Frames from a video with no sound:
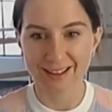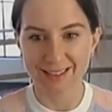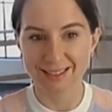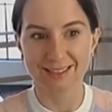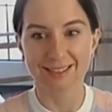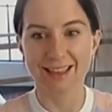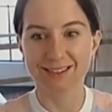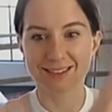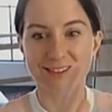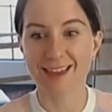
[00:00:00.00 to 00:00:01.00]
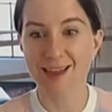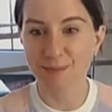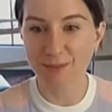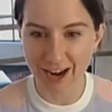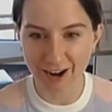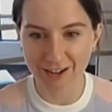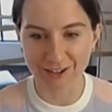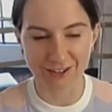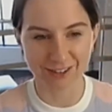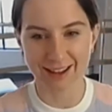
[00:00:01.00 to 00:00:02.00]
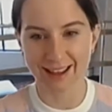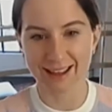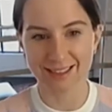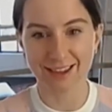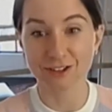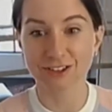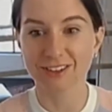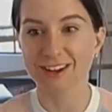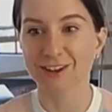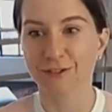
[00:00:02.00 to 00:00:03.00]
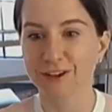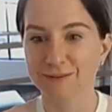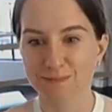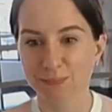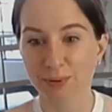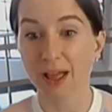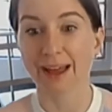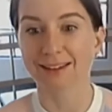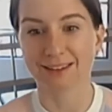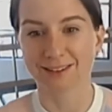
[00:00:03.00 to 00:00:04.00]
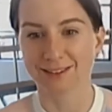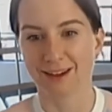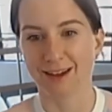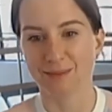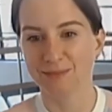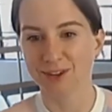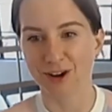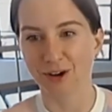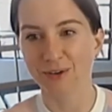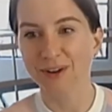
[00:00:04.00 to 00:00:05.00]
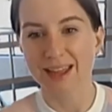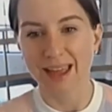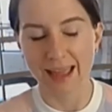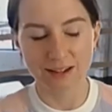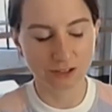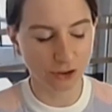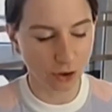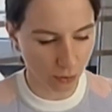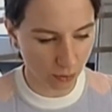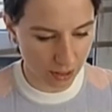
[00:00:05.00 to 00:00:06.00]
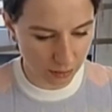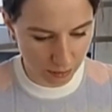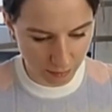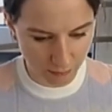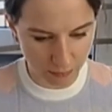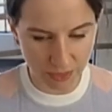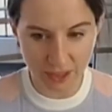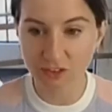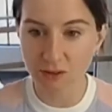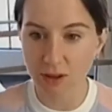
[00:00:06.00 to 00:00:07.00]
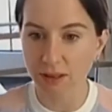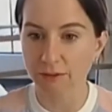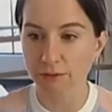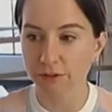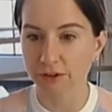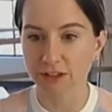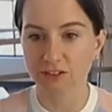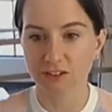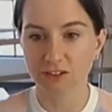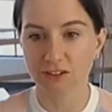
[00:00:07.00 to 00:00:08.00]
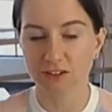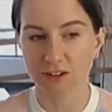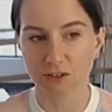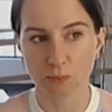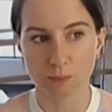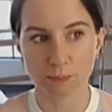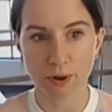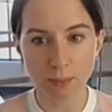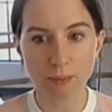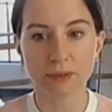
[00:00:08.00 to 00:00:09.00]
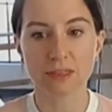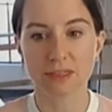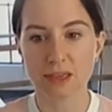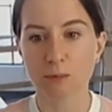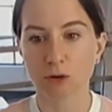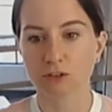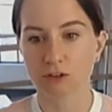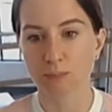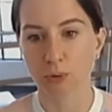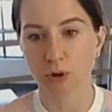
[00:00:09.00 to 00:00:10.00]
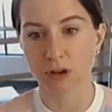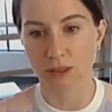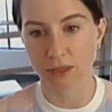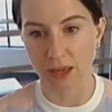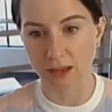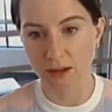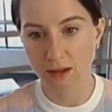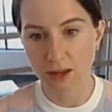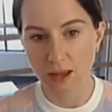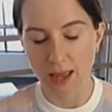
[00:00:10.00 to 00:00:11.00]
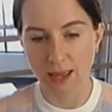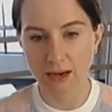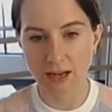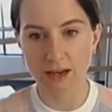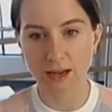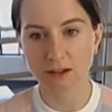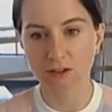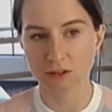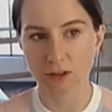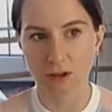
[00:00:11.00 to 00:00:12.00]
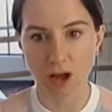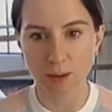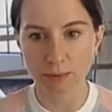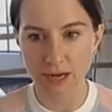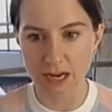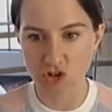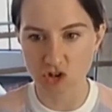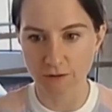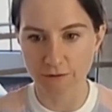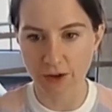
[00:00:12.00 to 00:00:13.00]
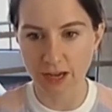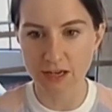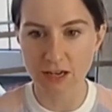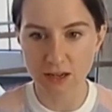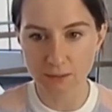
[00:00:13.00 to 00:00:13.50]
it's the same characters. They're just in a different plot this time, you know? And so this level of consistency is probably the most important thing. And it is the combination of finding